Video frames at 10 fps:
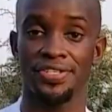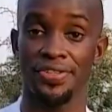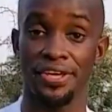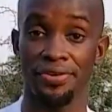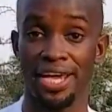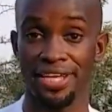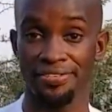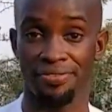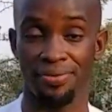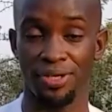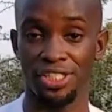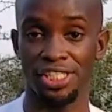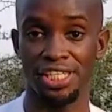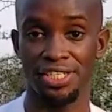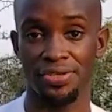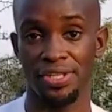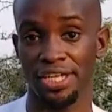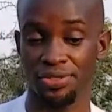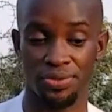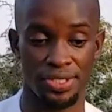Thank you guys for watching. That
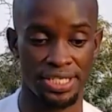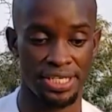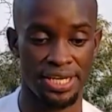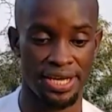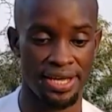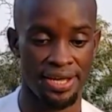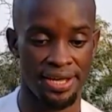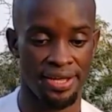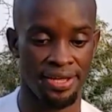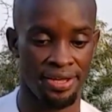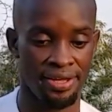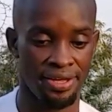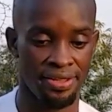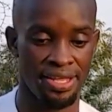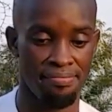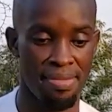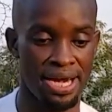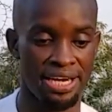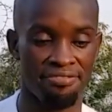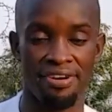was the
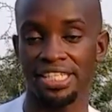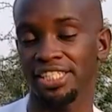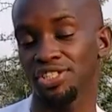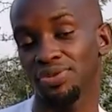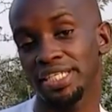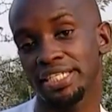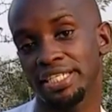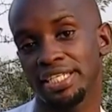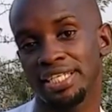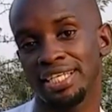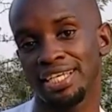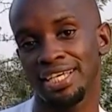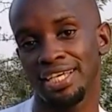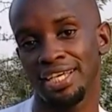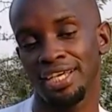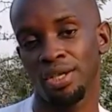Bharadvaja's twist. Oof.